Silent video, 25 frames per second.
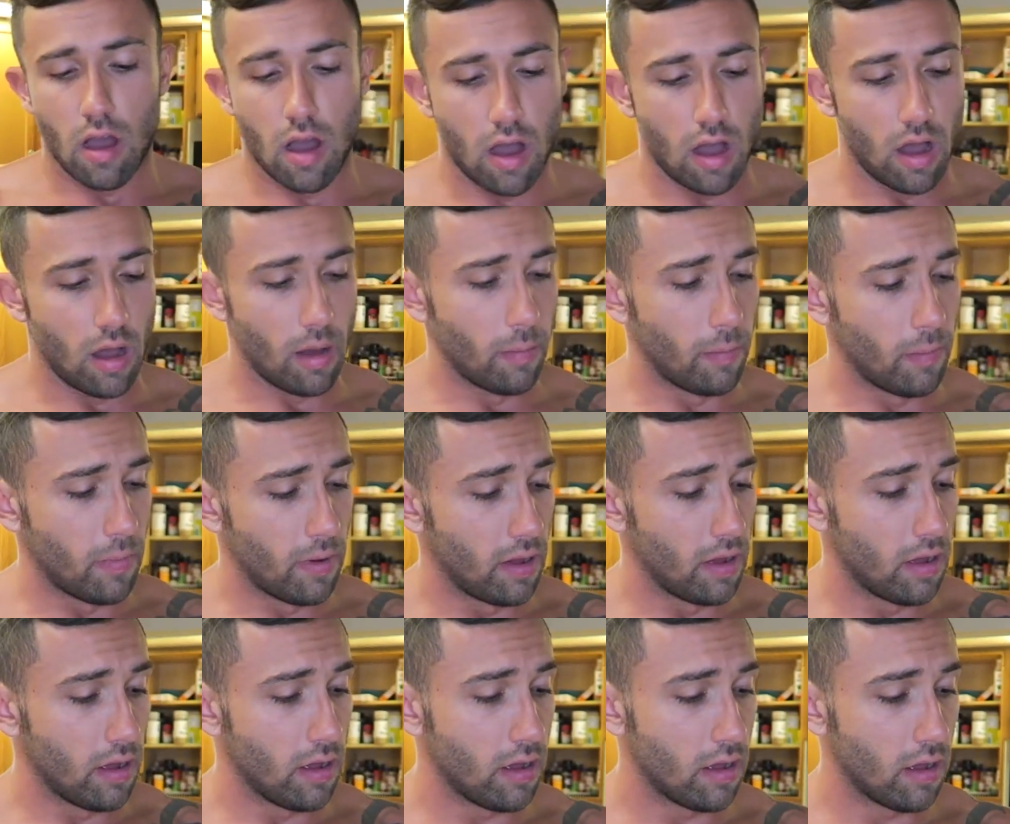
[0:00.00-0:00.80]

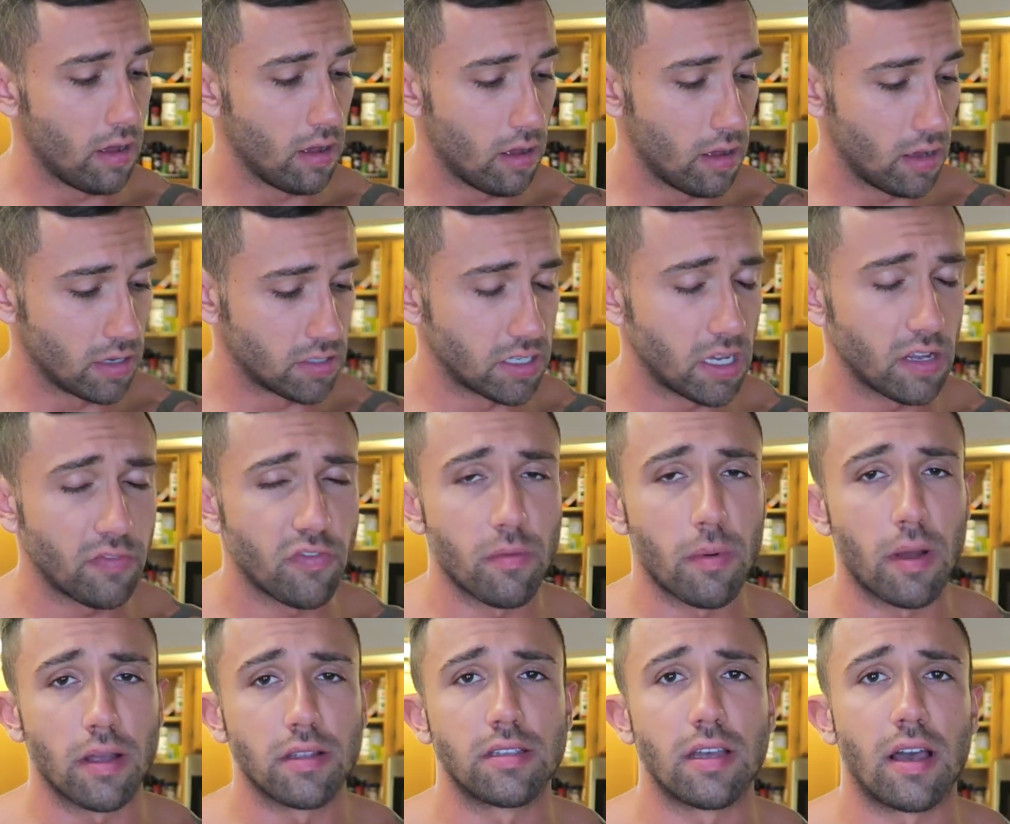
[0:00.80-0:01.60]
um,
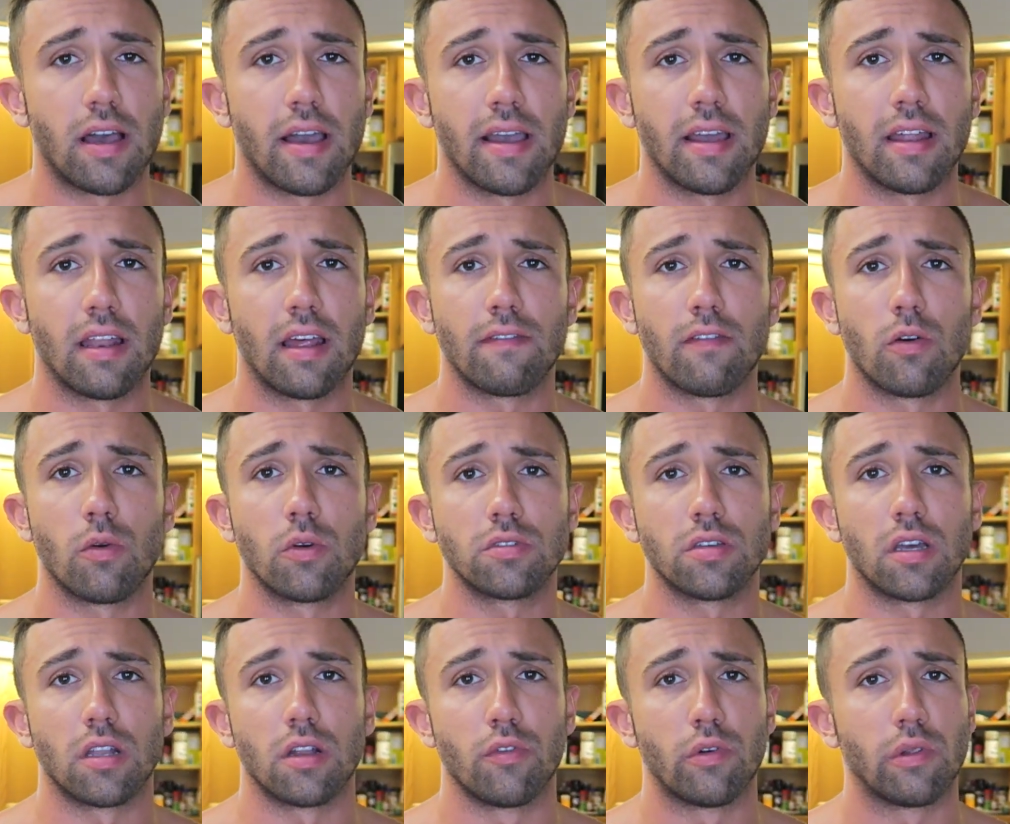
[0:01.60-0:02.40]
aside from my diet, I've
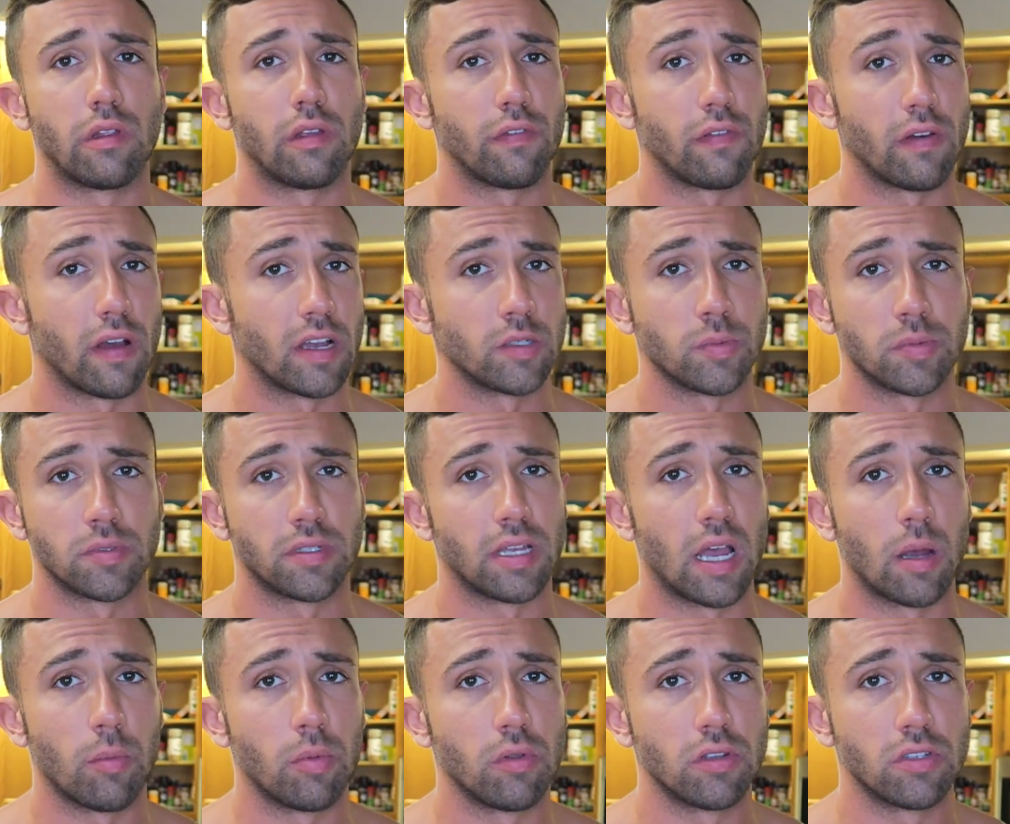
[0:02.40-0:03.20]
always had a really fast
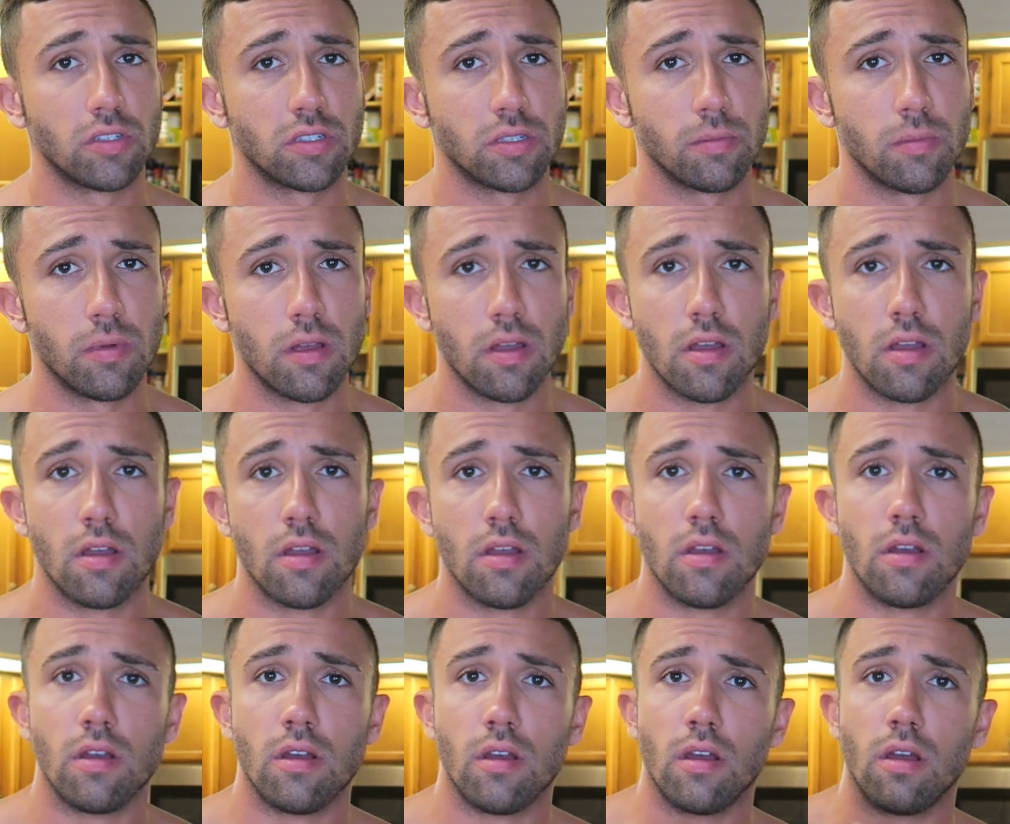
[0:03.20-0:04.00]
metabolism.
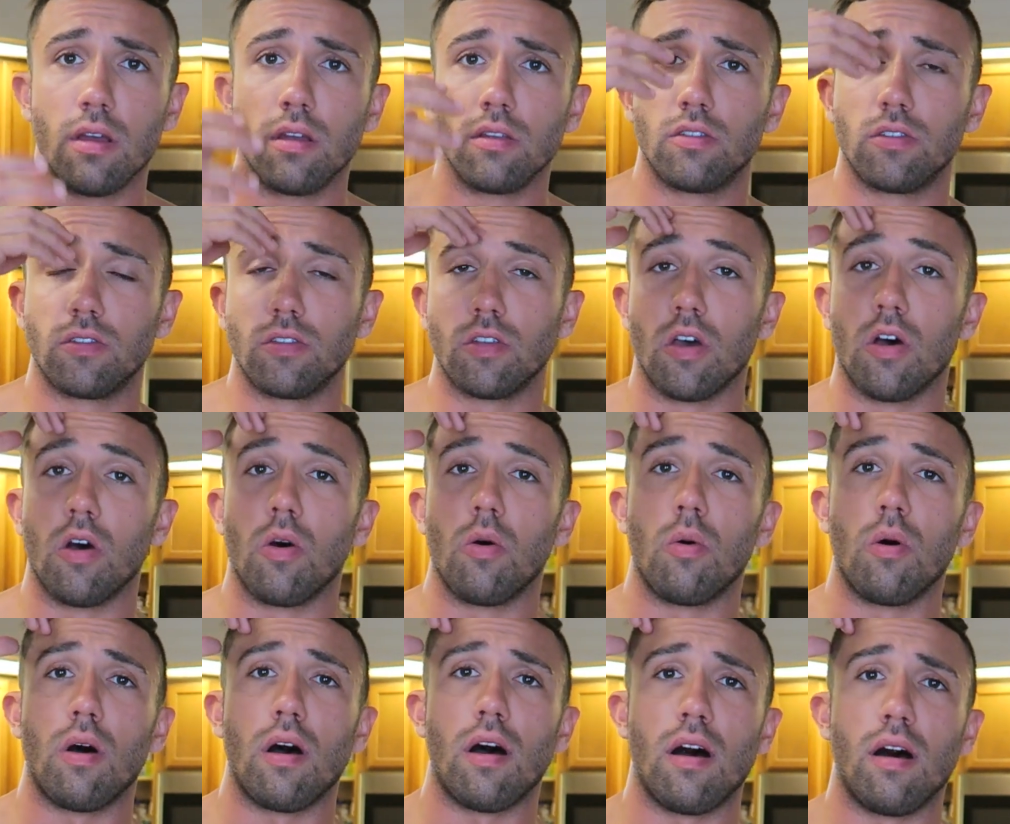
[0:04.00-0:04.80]

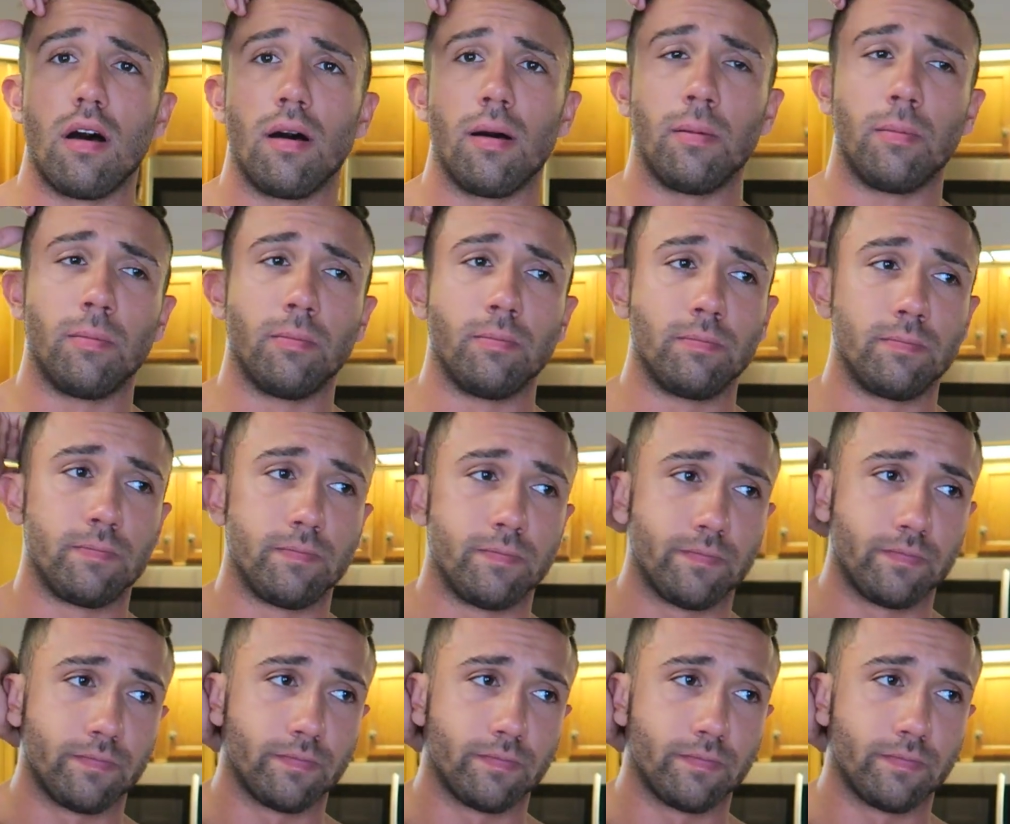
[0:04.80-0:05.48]
So, um,